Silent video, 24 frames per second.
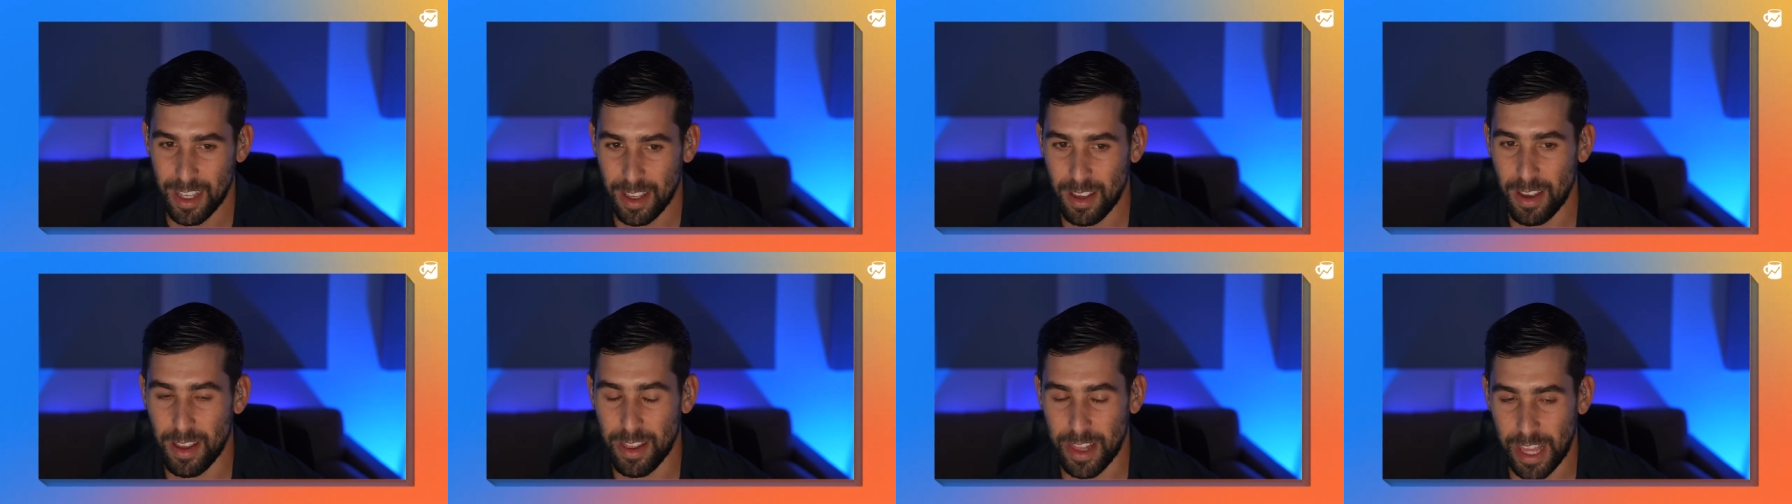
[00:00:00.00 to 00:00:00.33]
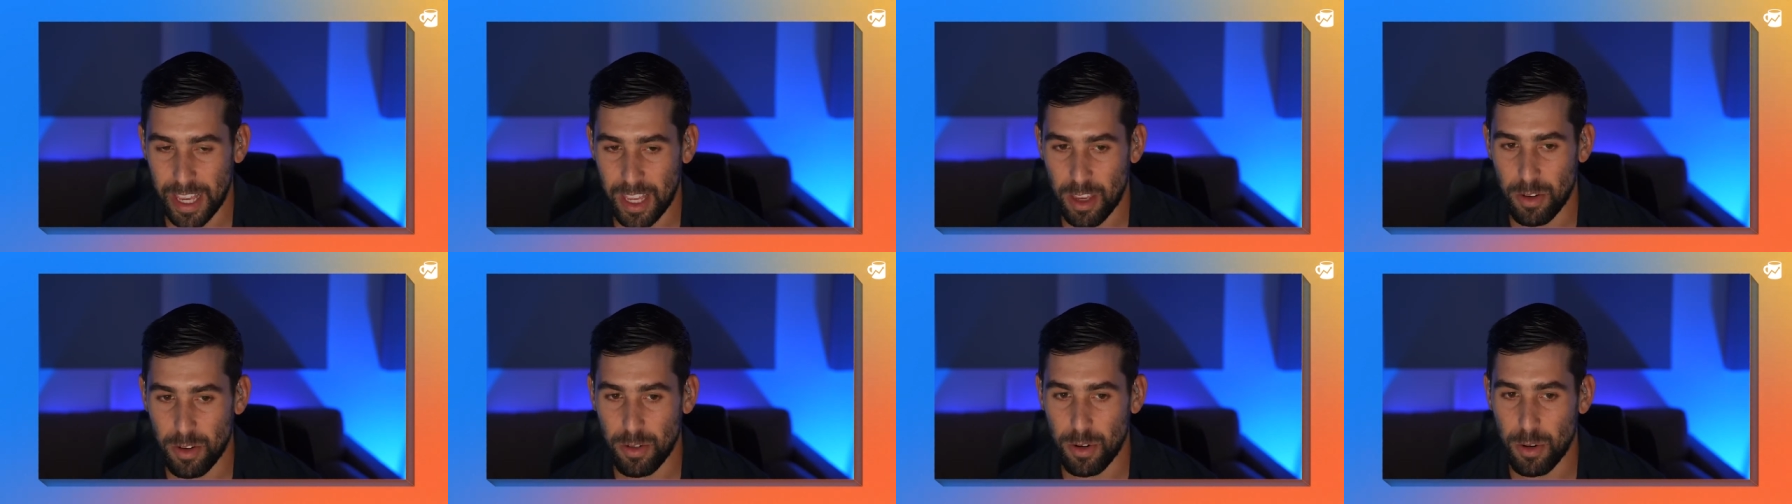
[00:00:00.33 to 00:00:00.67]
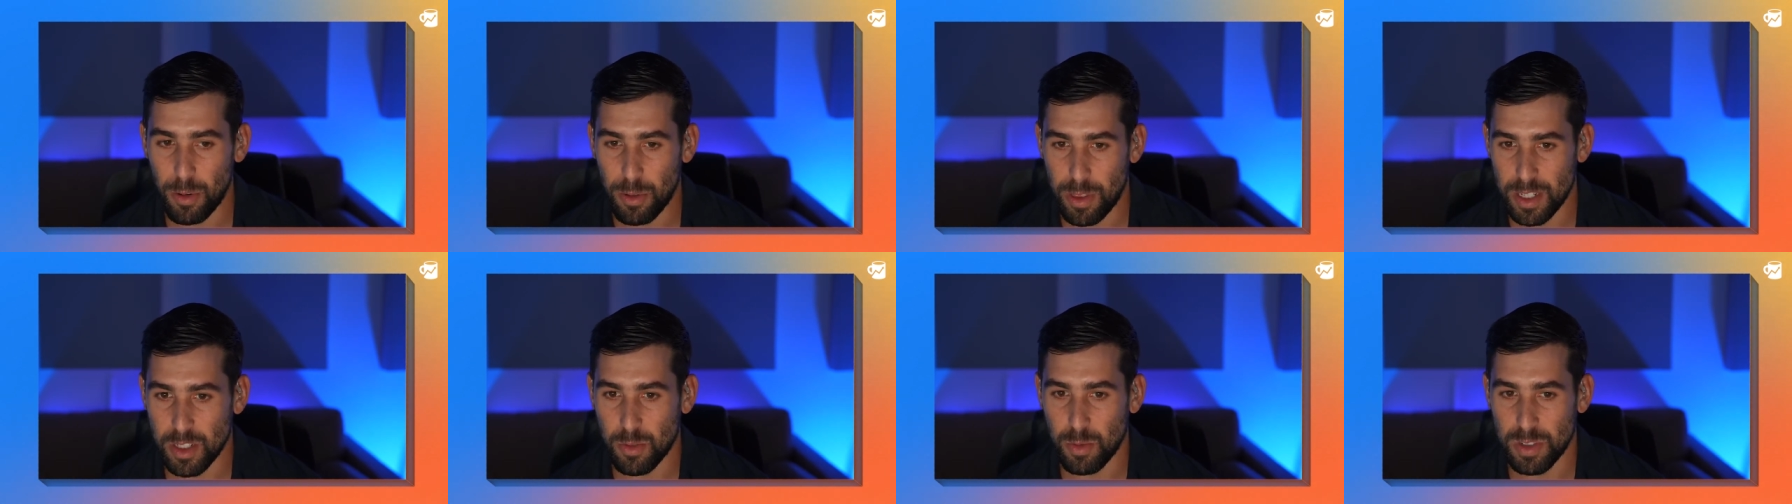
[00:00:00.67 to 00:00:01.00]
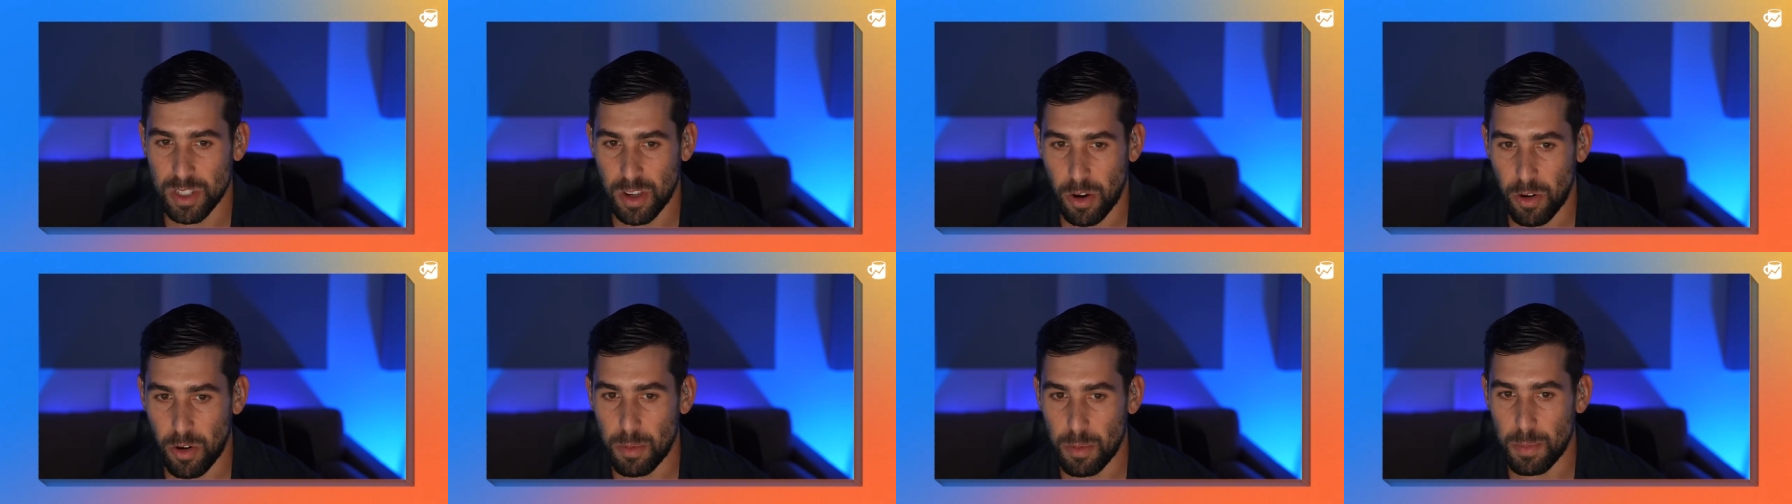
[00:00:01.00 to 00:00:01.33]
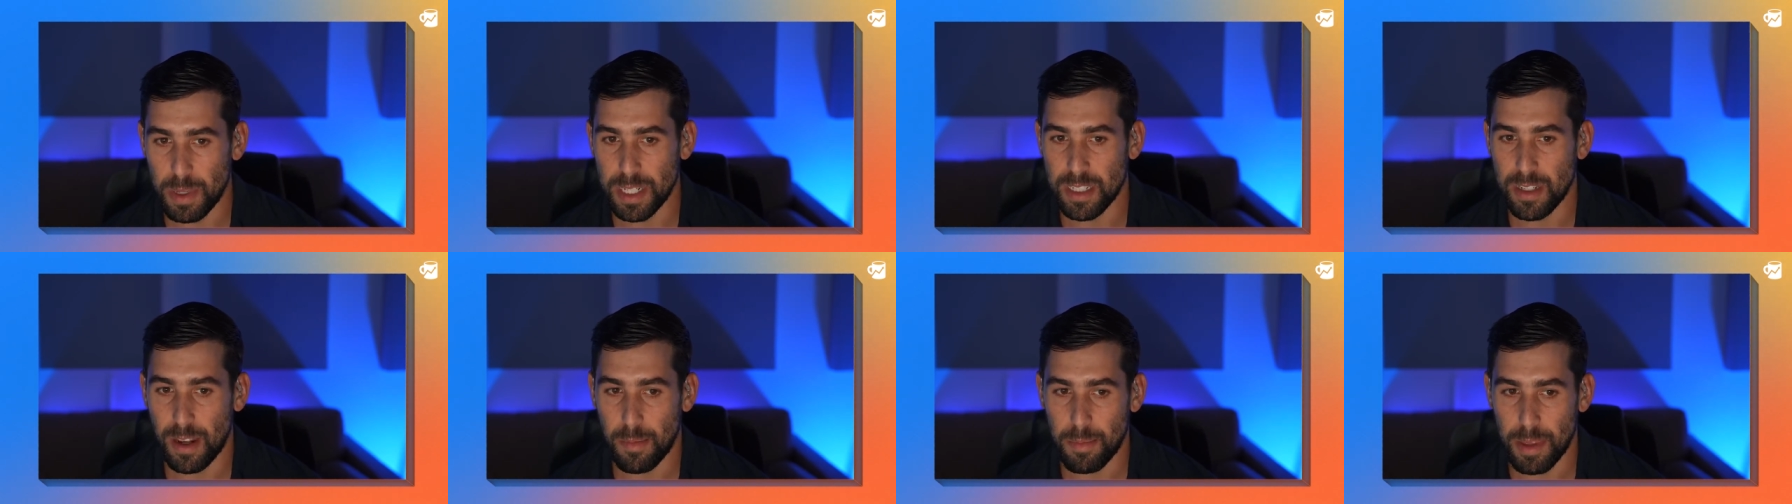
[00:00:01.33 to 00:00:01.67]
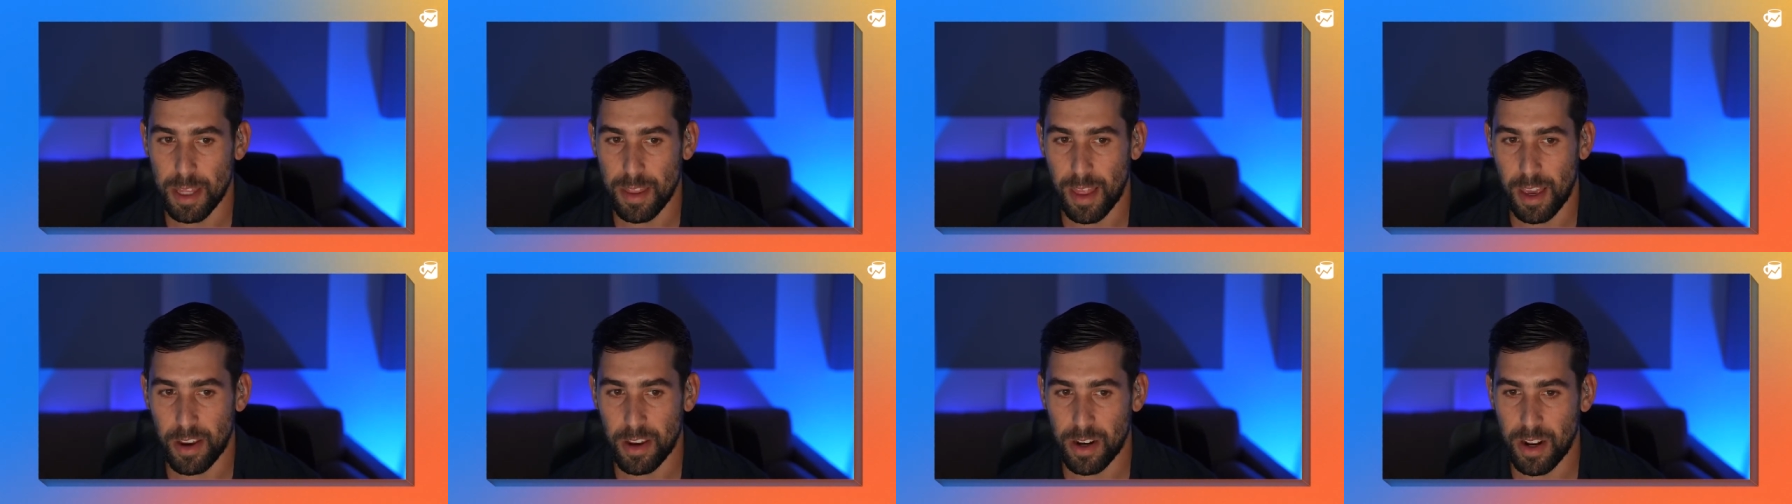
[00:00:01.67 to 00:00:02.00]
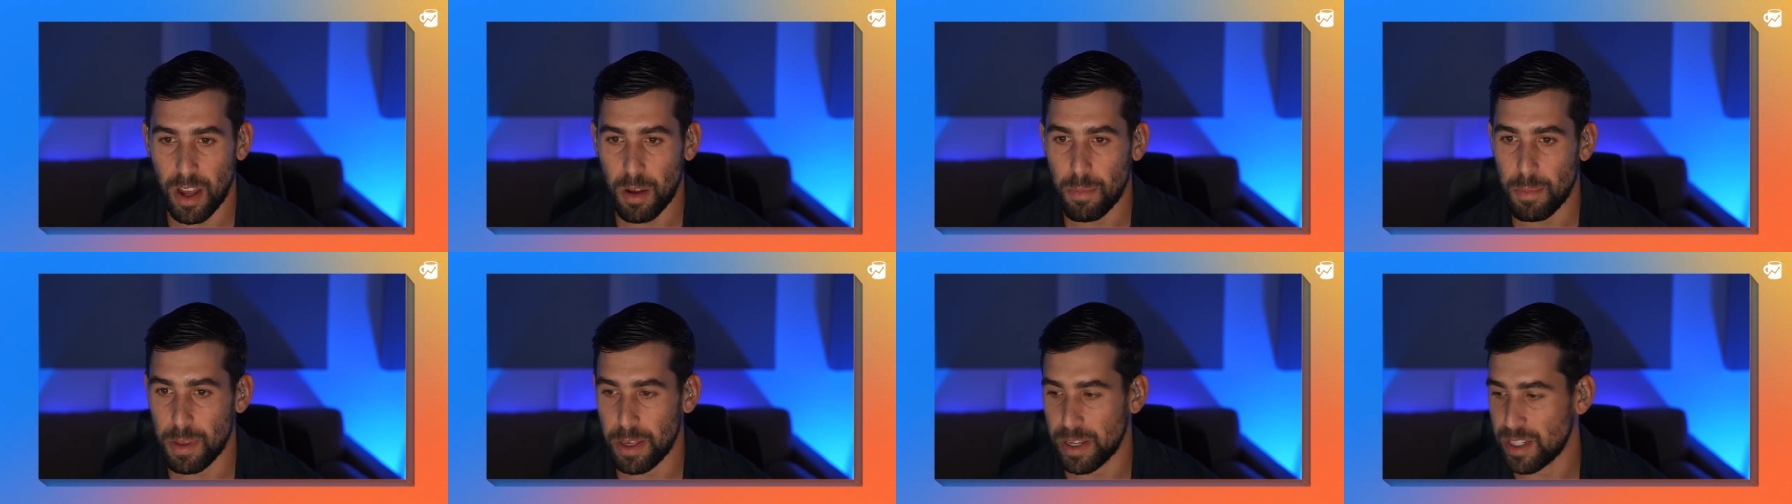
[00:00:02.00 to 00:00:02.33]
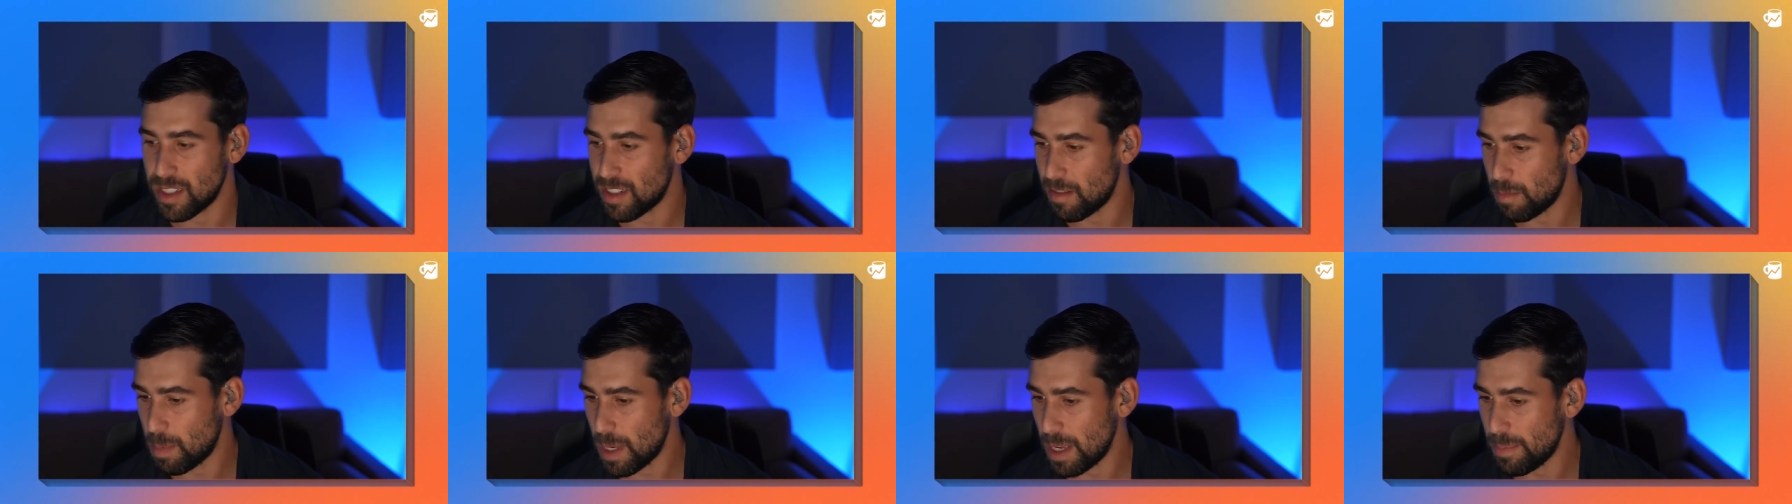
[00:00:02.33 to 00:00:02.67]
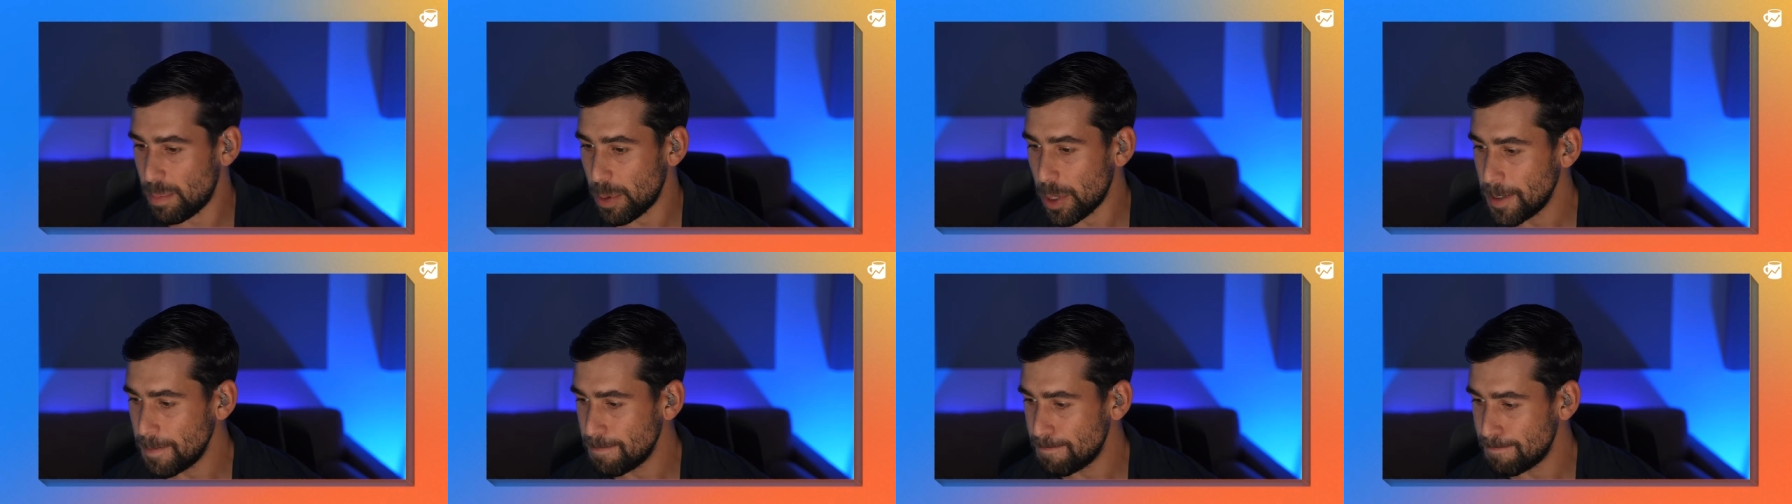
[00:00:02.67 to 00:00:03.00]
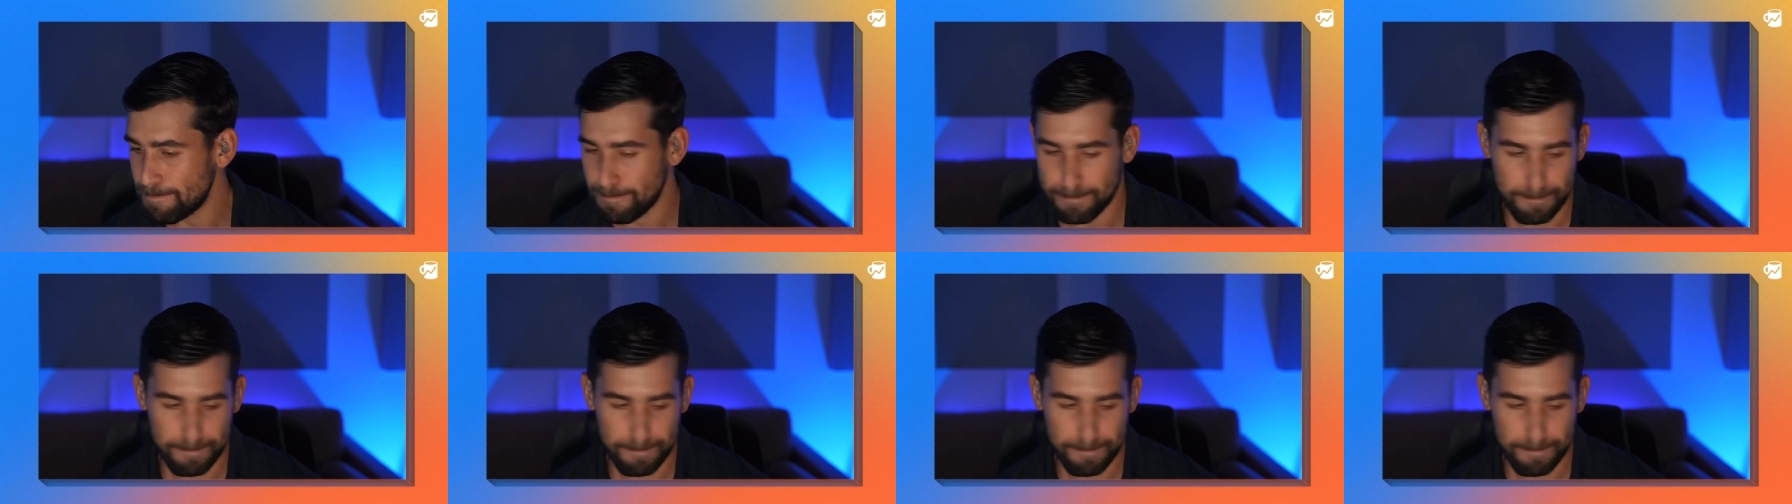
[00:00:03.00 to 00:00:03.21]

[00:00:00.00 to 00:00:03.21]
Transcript: yeah, like you knew this was going to be something that could help millions of people?